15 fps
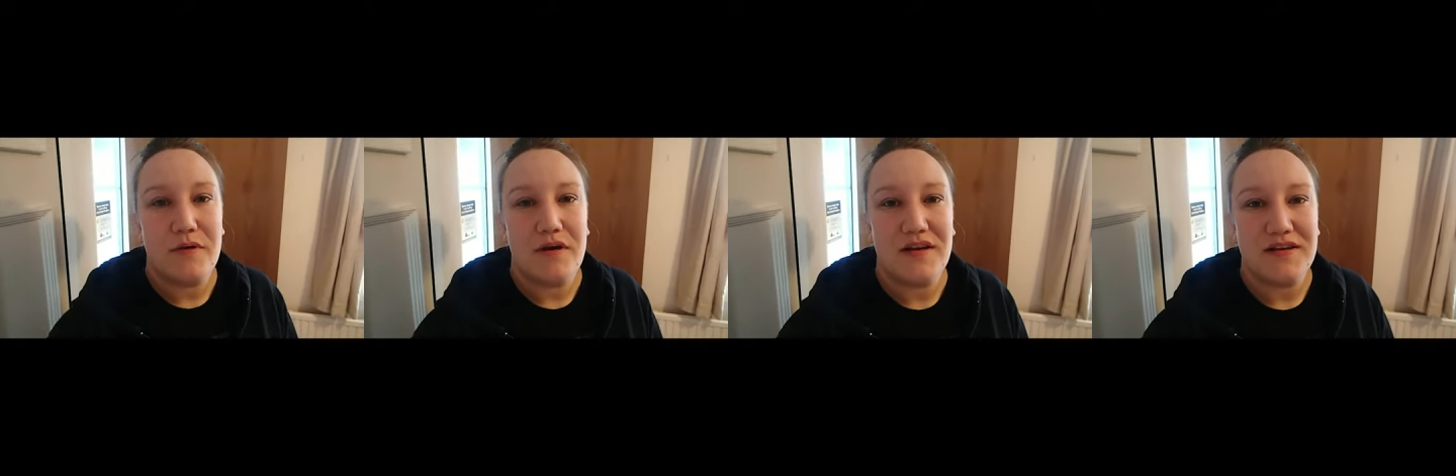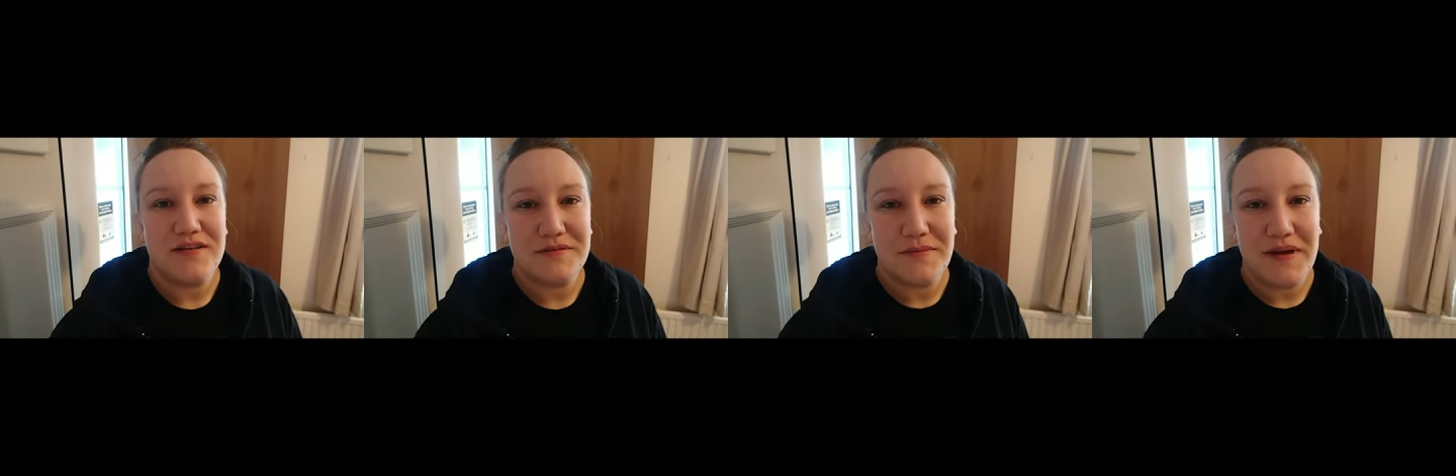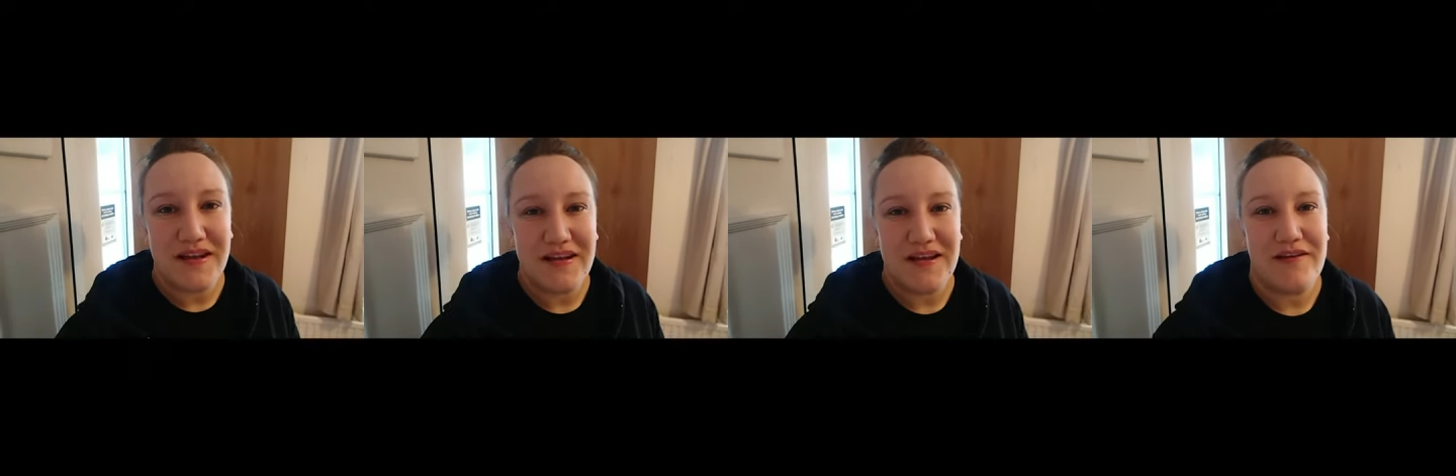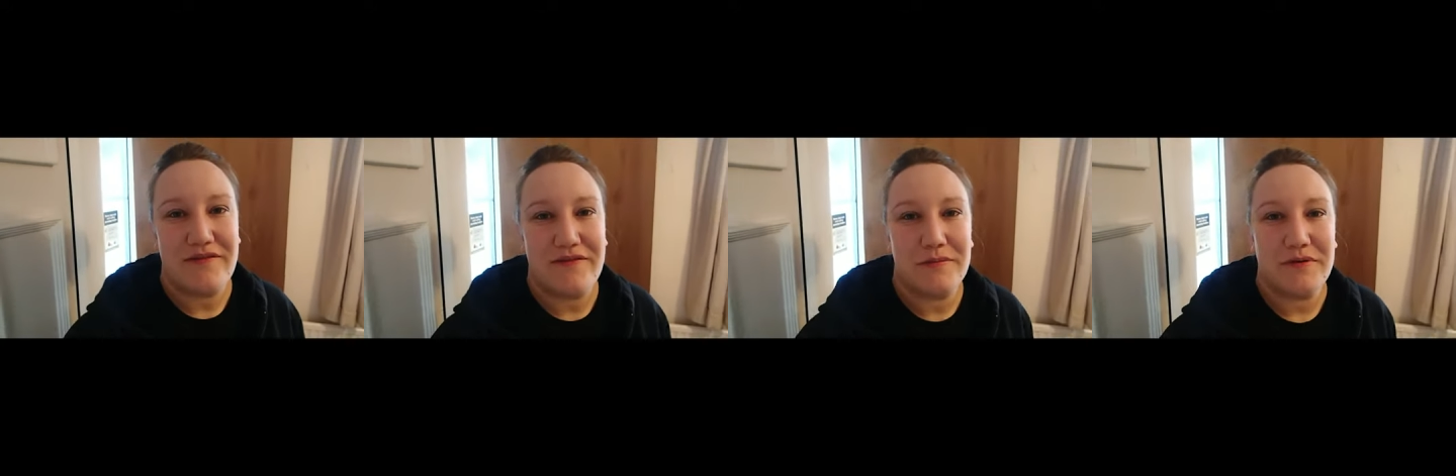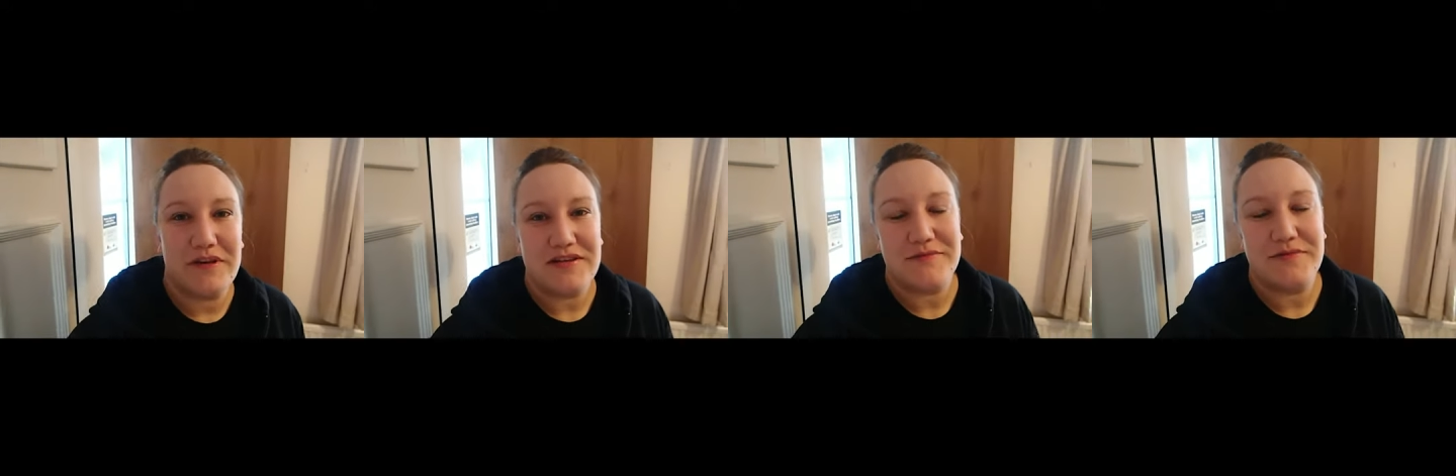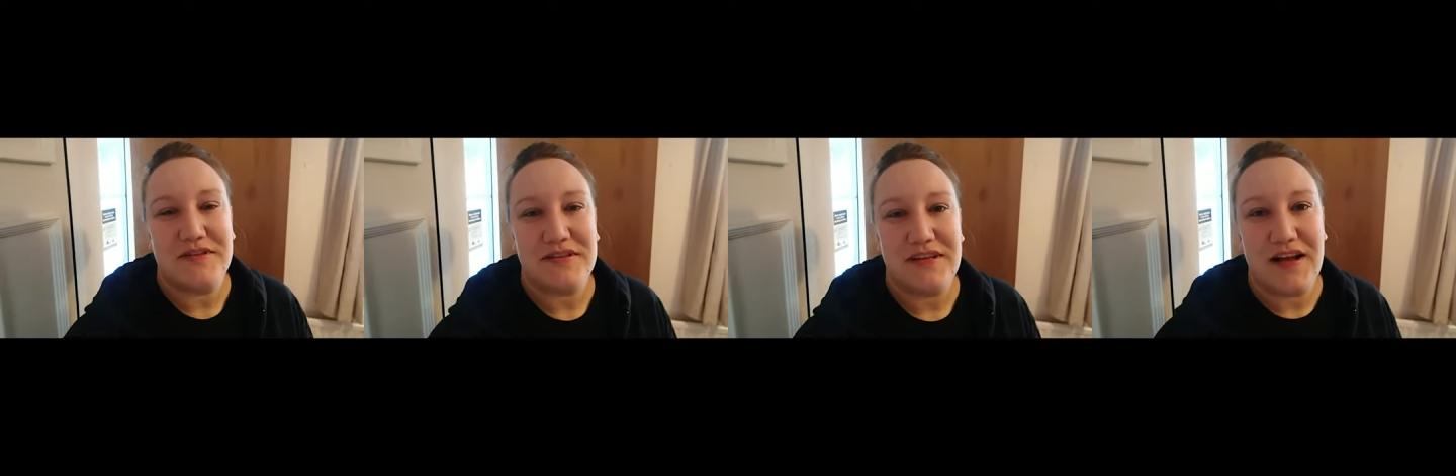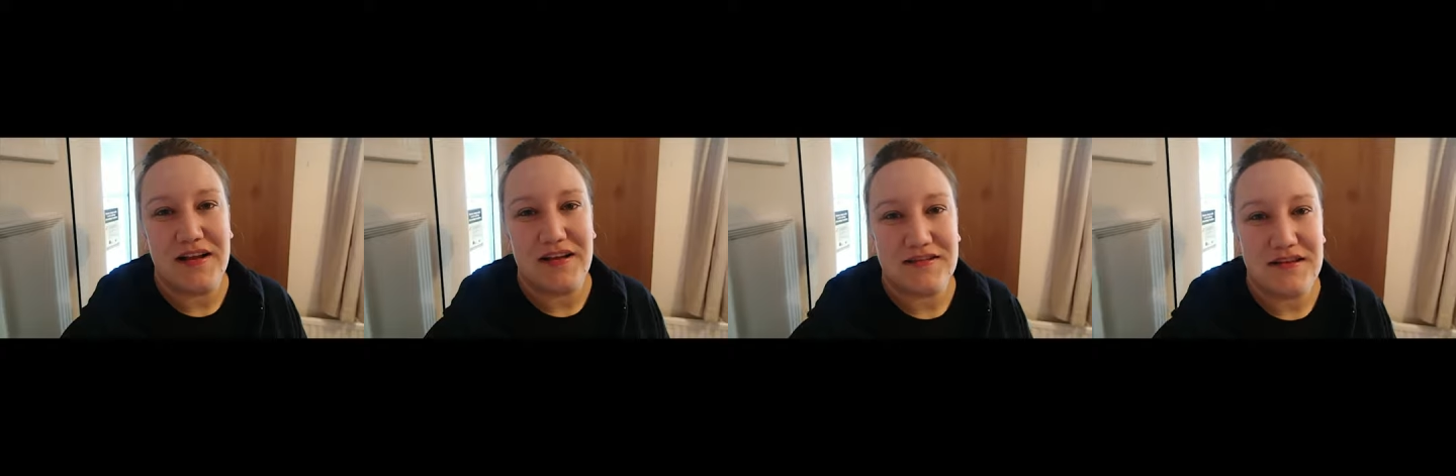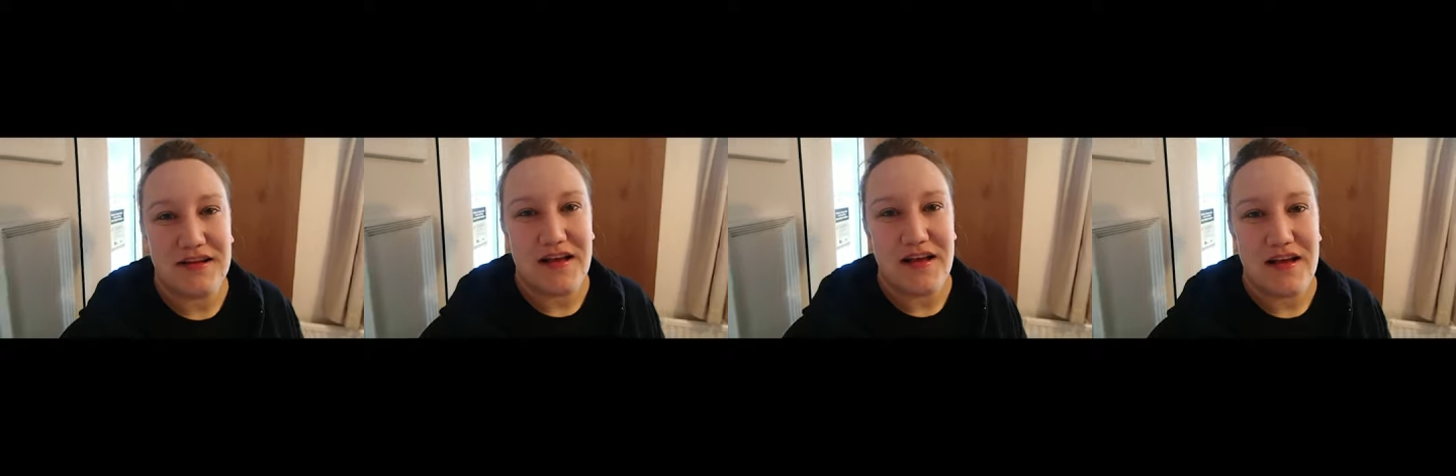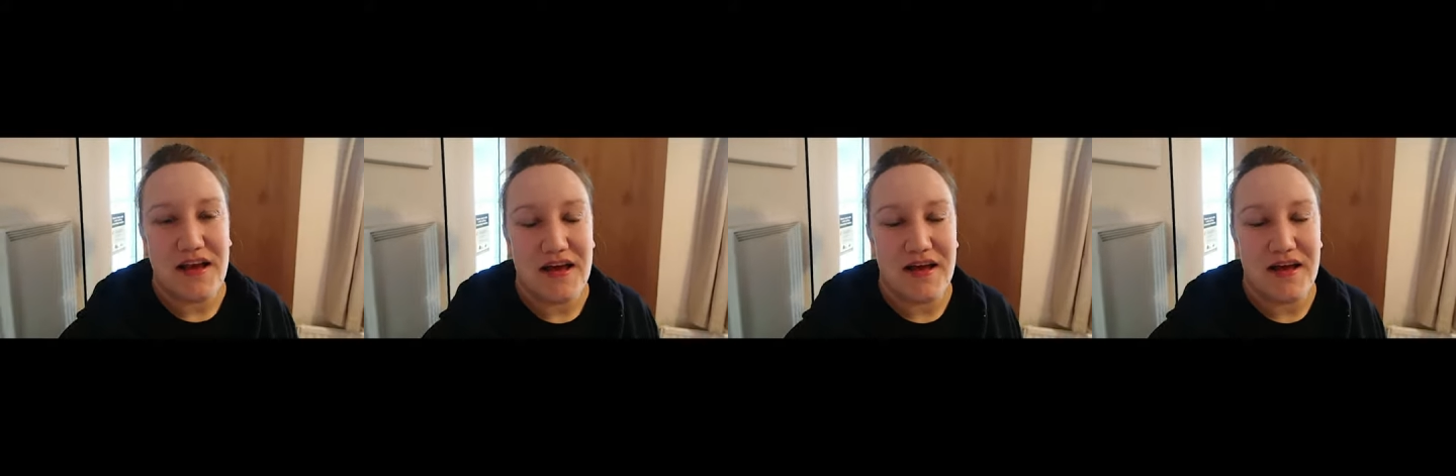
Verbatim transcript: everyone, it's Amanda here from Gizmos Galaxy